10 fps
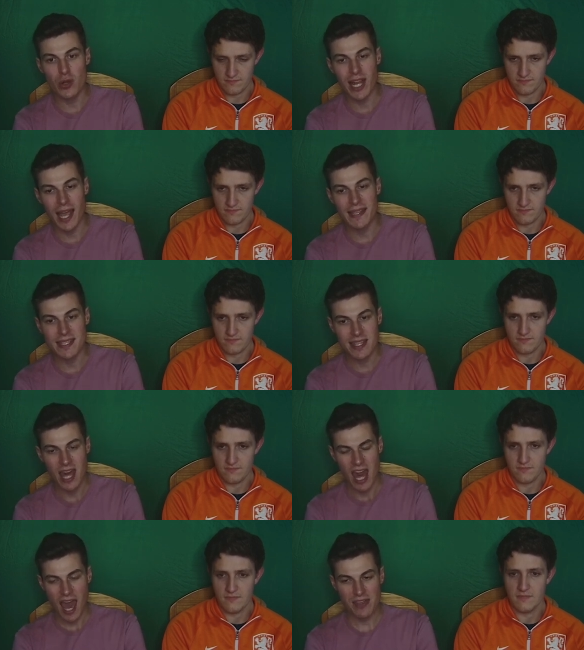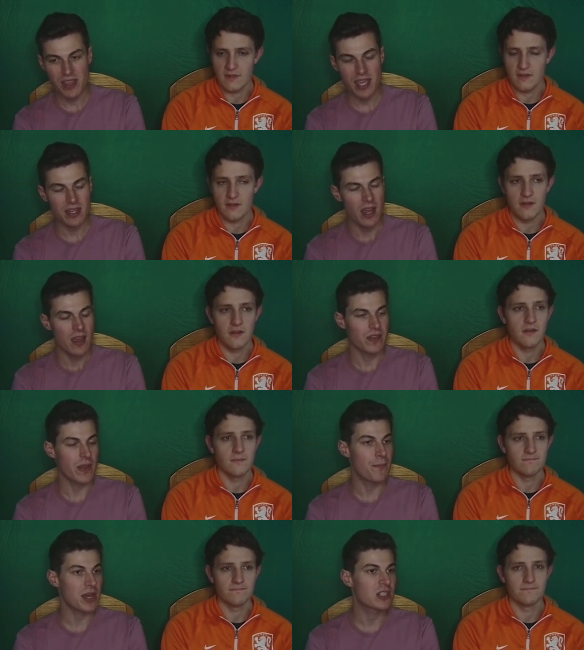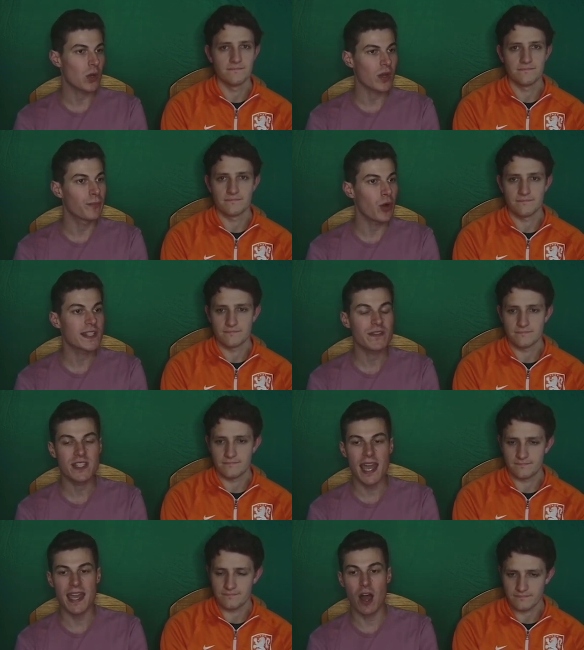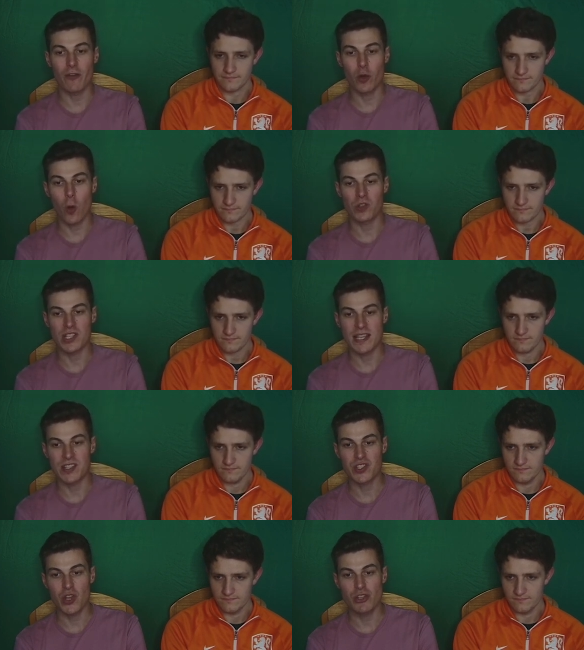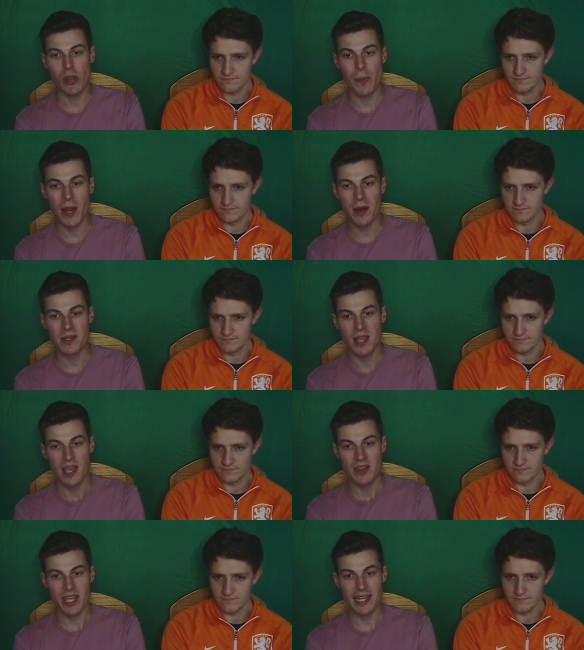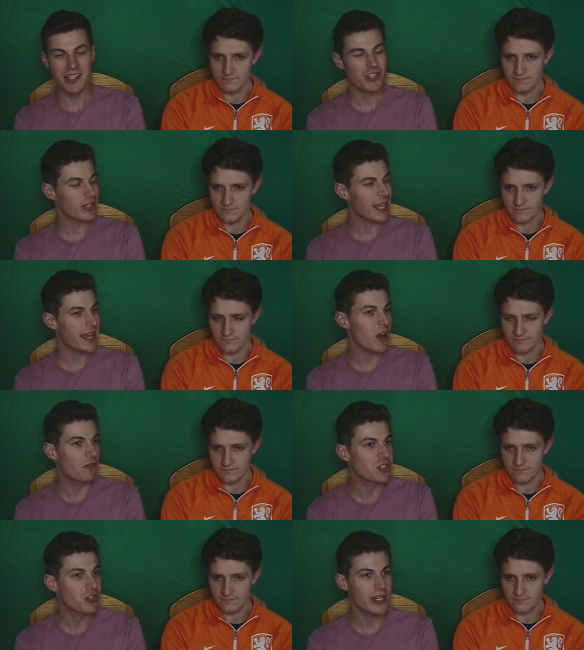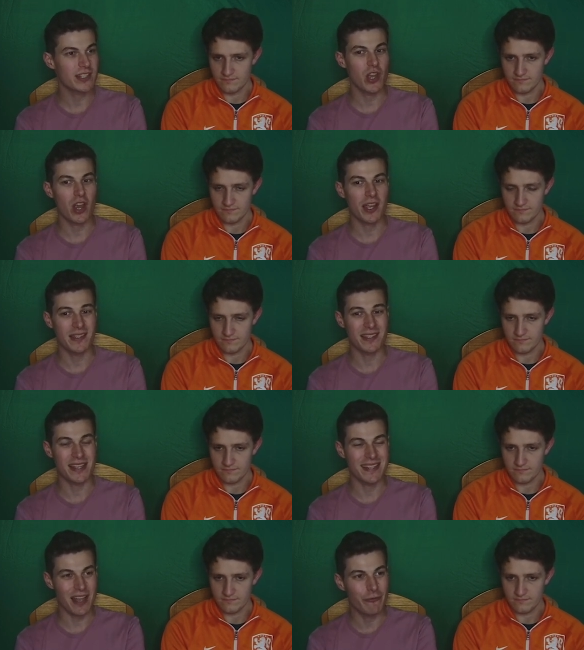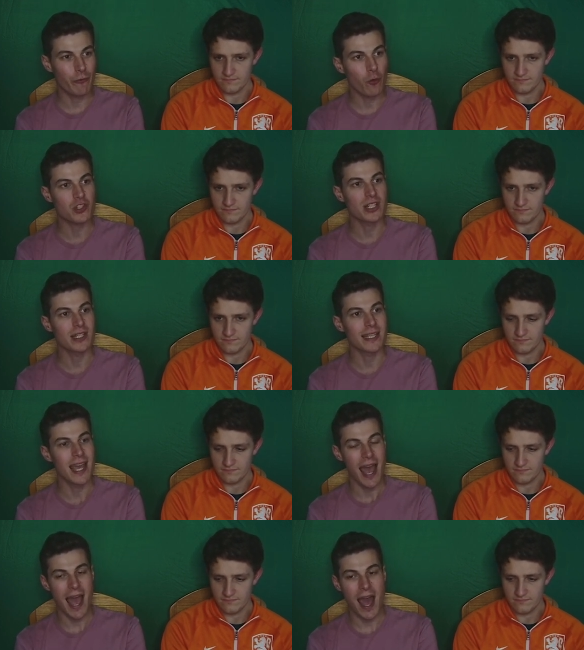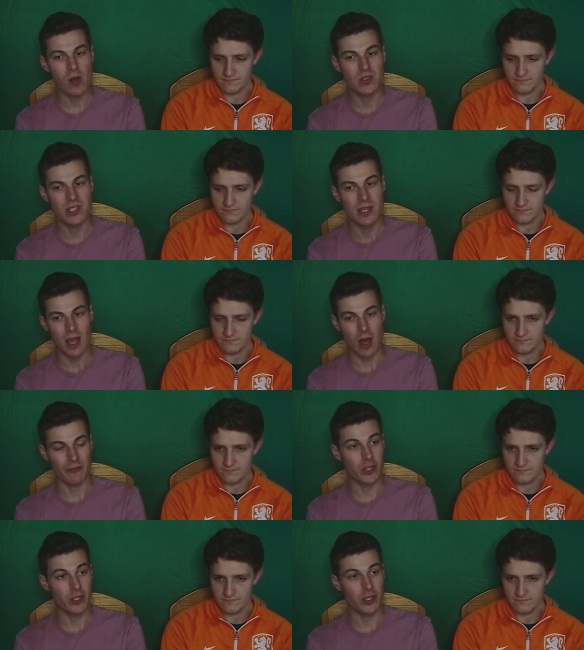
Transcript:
Speaker 1: 19th, and then the big talking point of the day, of course, is Sergio Perez, the alleged king of street circuits, is unfortunately out of